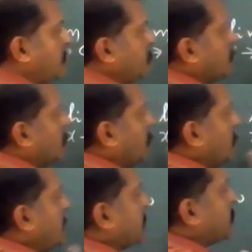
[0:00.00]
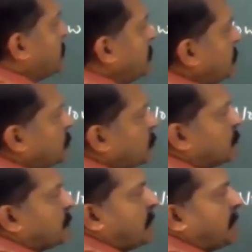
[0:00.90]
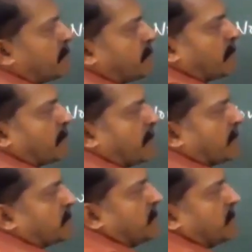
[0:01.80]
So limit x tends to c f of x.